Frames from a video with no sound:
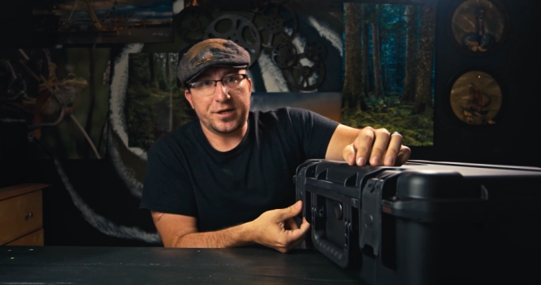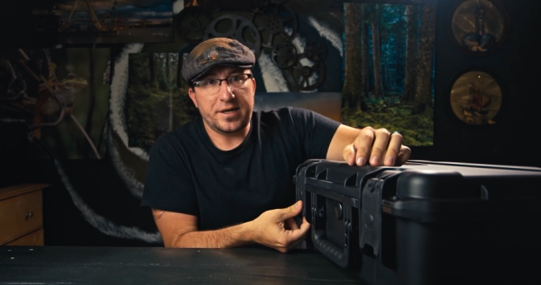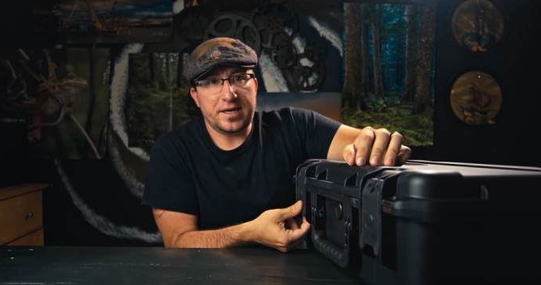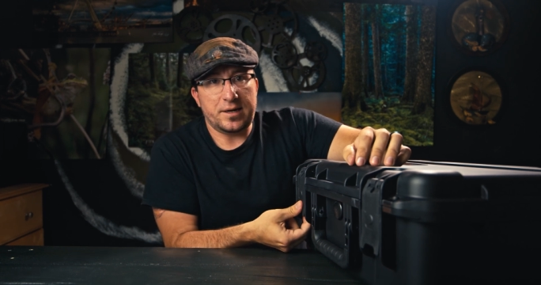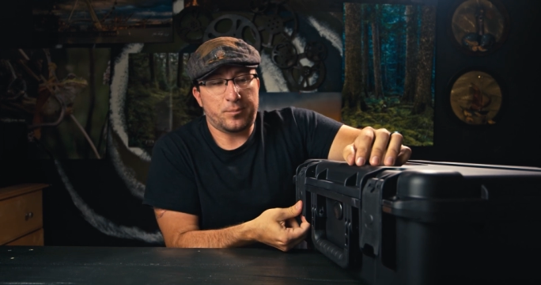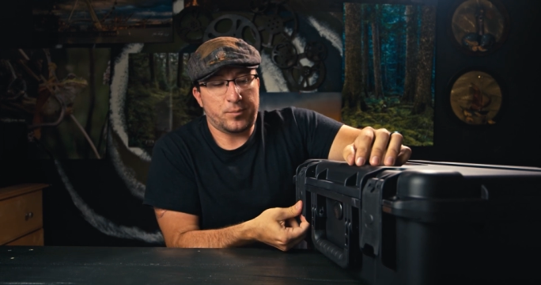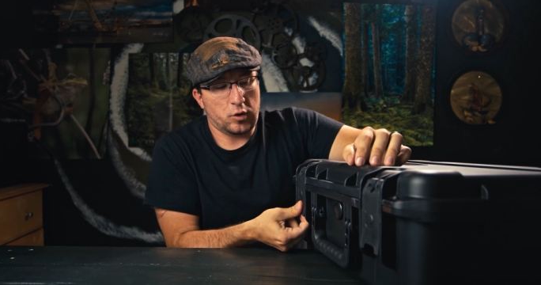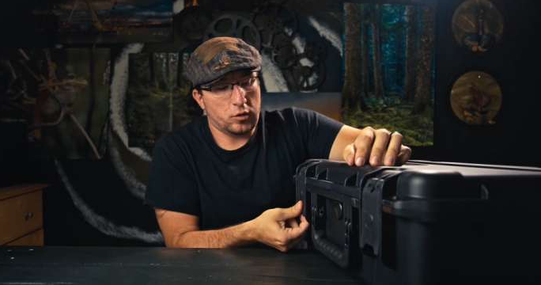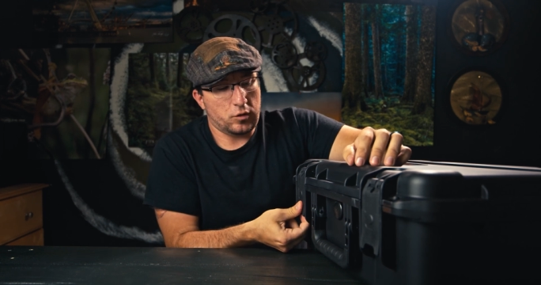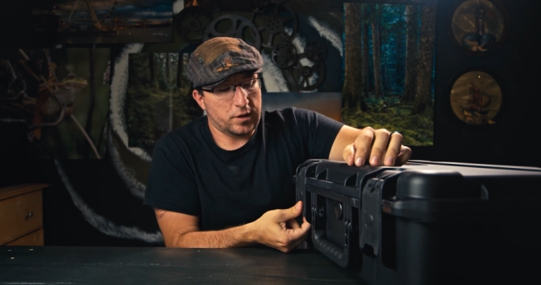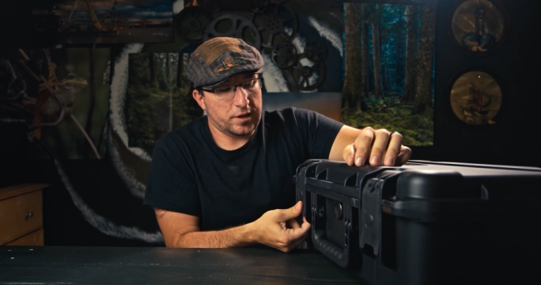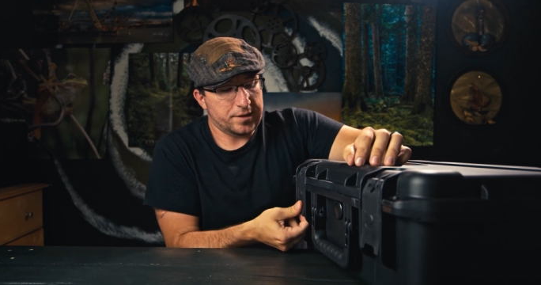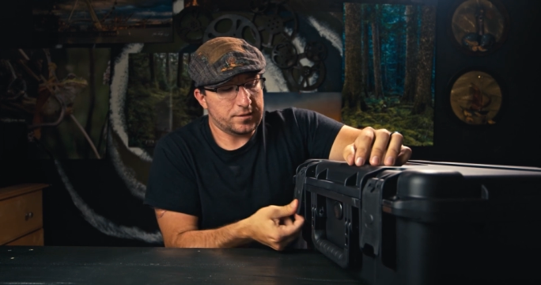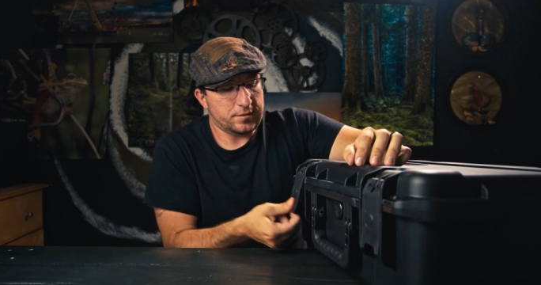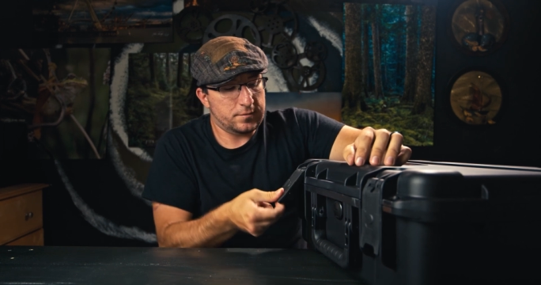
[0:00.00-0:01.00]
you can now pull
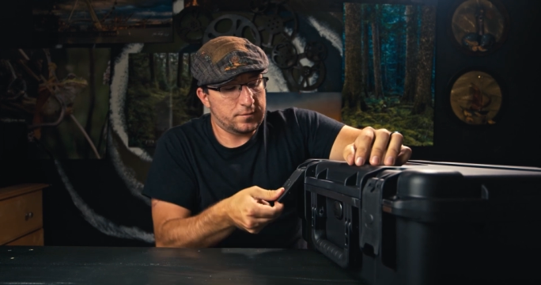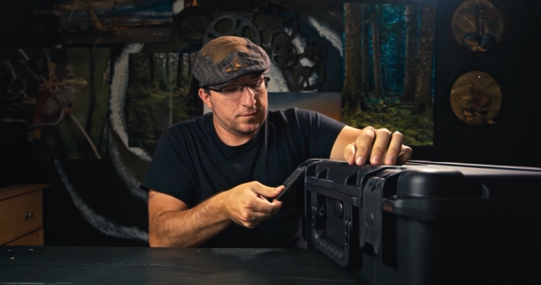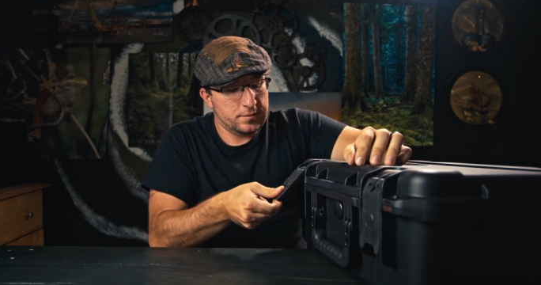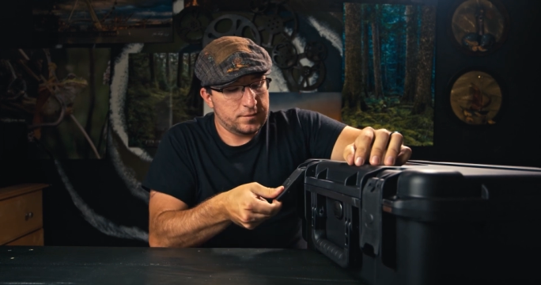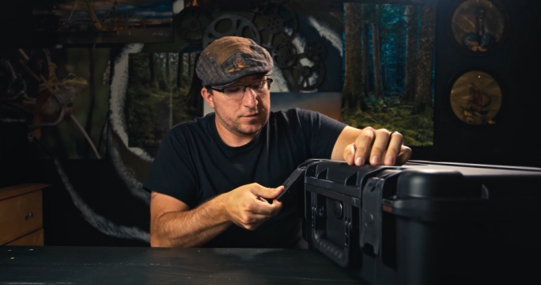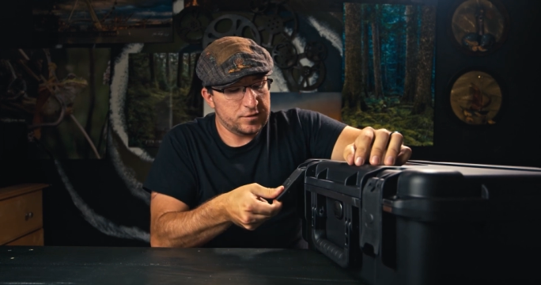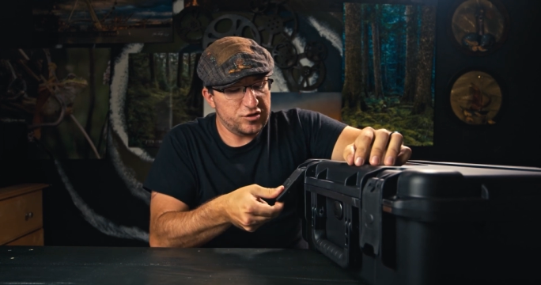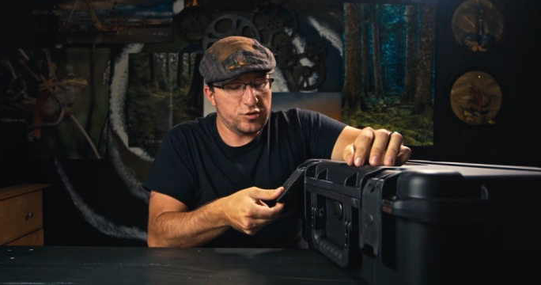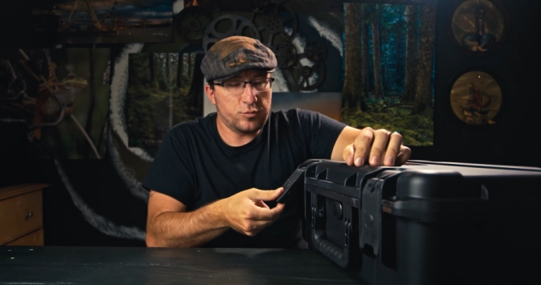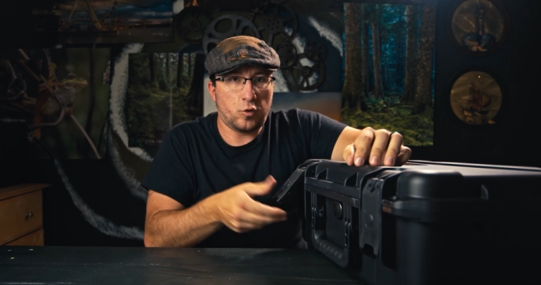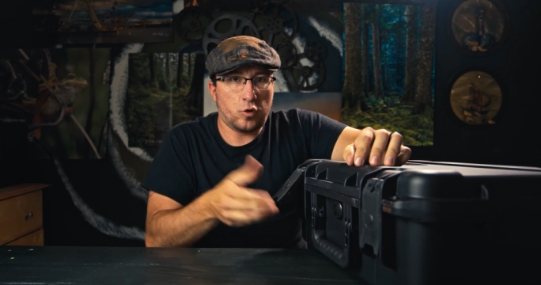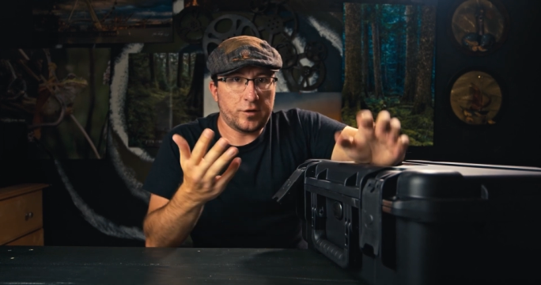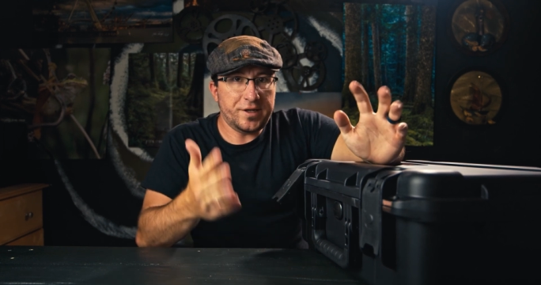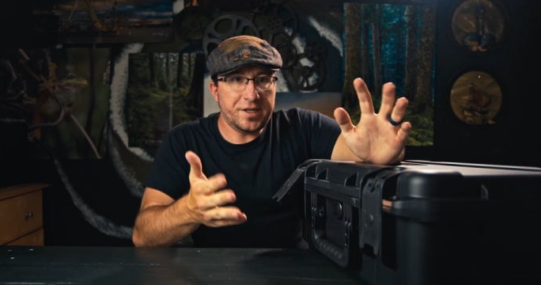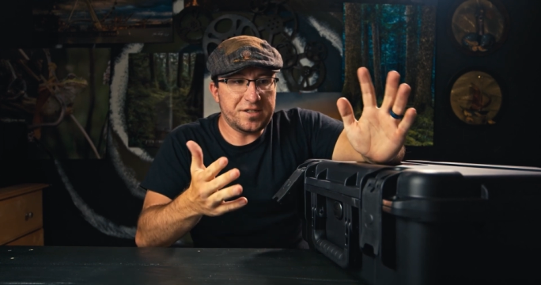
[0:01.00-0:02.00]
on to
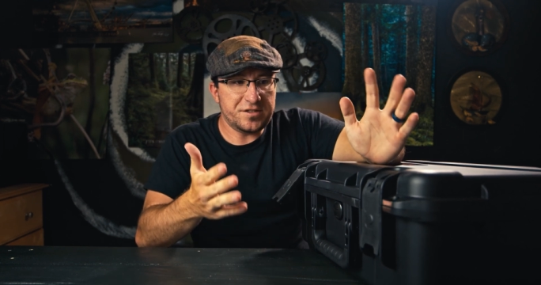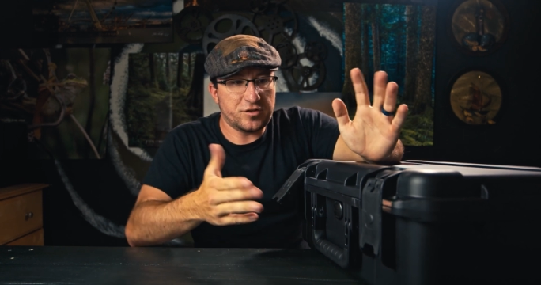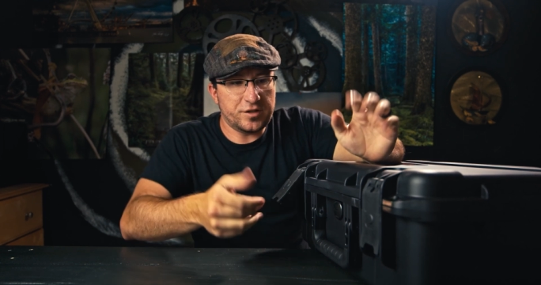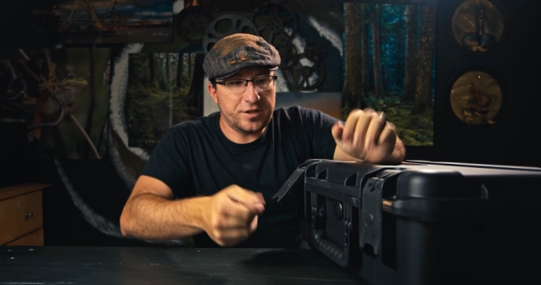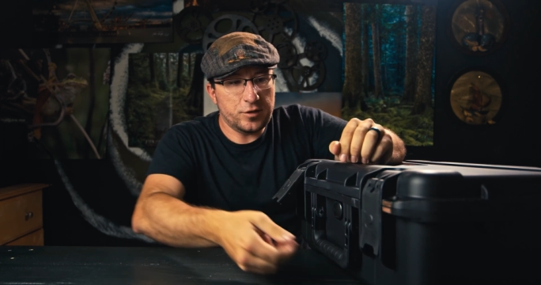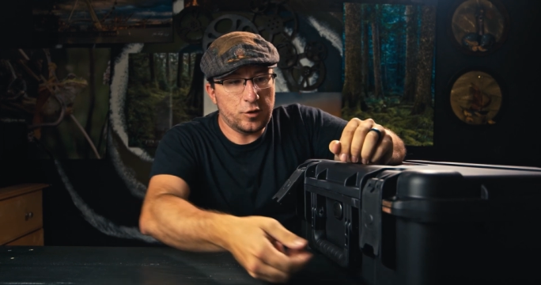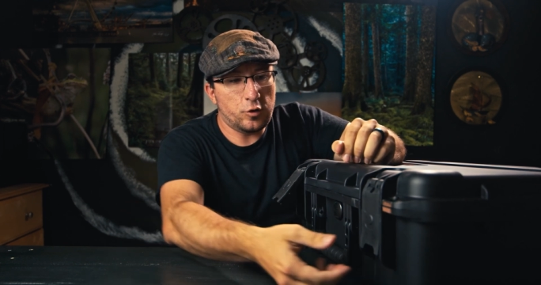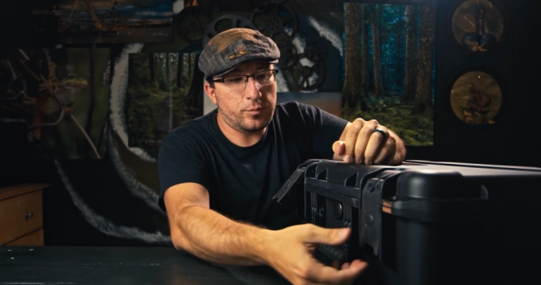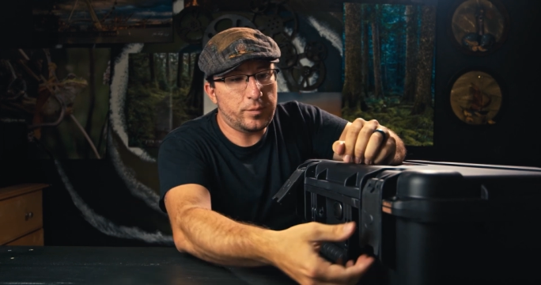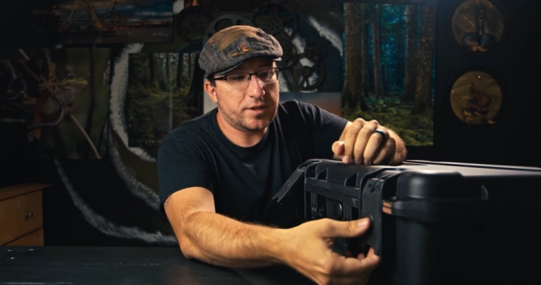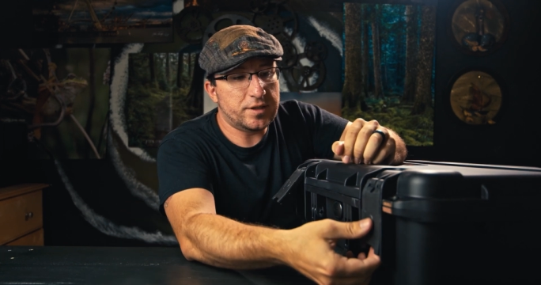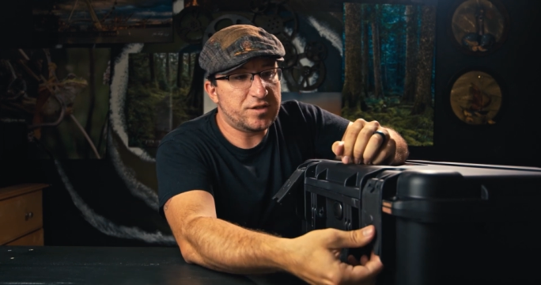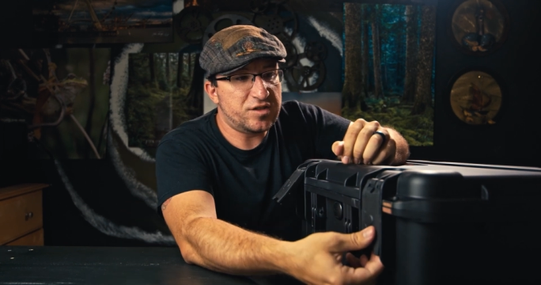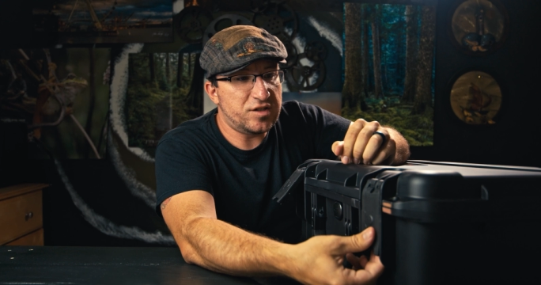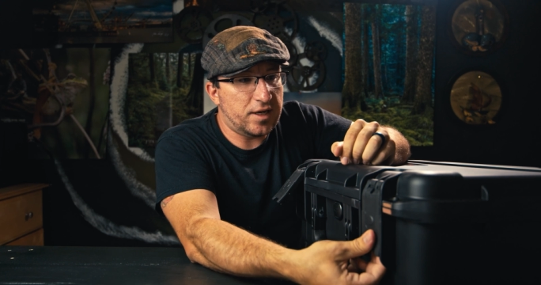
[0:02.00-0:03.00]
more easily
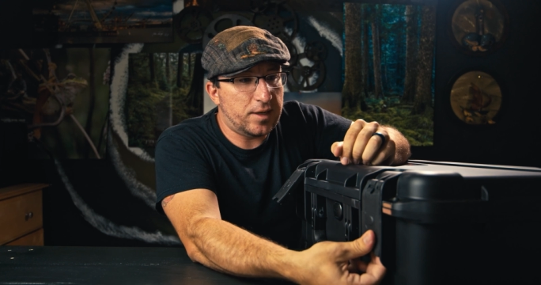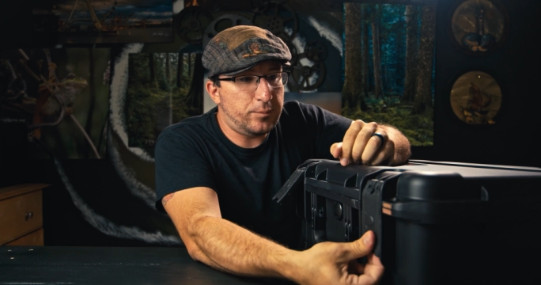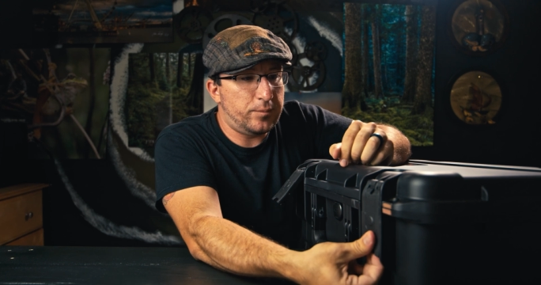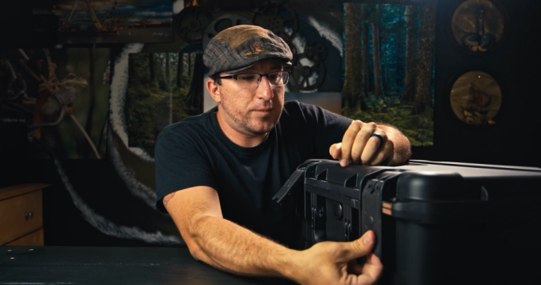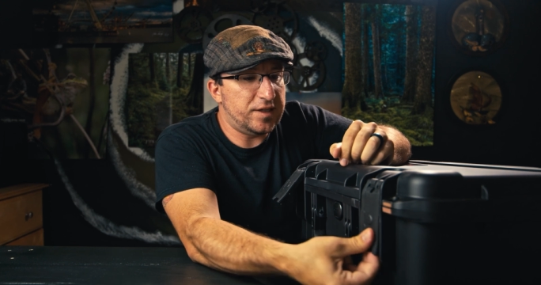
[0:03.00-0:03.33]
open this up.